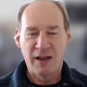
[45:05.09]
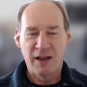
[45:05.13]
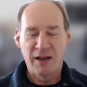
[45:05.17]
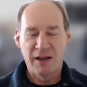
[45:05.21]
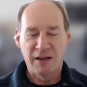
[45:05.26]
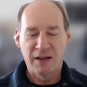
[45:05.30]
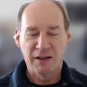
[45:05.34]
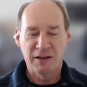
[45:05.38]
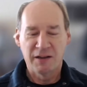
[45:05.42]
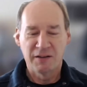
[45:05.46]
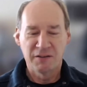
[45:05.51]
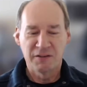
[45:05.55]

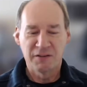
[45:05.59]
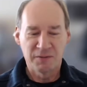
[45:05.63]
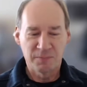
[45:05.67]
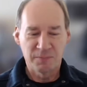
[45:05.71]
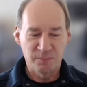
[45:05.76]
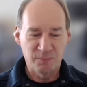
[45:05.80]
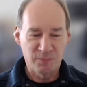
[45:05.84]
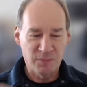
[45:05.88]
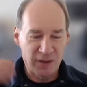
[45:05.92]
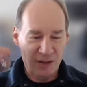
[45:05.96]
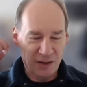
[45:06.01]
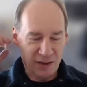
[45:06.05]
And
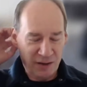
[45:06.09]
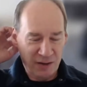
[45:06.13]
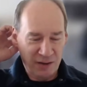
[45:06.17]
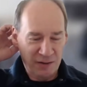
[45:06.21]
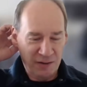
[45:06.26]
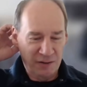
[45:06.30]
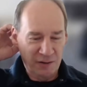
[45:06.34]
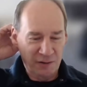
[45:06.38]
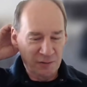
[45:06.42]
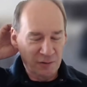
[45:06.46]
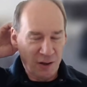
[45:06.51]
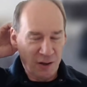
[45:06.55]

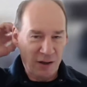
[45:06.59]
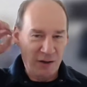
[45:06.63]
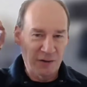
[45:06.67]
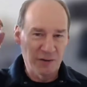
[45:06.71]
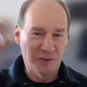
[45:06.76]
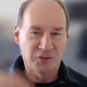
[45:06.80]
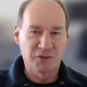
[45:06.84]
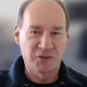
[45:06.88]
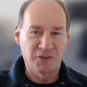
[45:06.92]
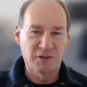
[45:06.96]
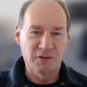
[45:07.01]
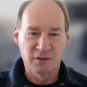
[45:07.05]
the
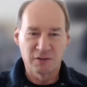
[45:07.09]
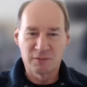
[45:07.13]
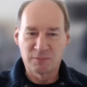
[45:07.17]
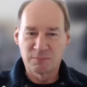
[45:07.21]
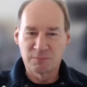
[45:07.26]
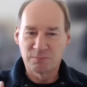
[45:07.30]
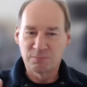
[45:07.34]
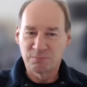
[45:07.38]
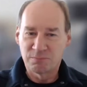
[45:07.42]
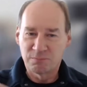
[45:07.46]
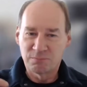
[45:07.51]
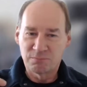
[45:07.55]
logs are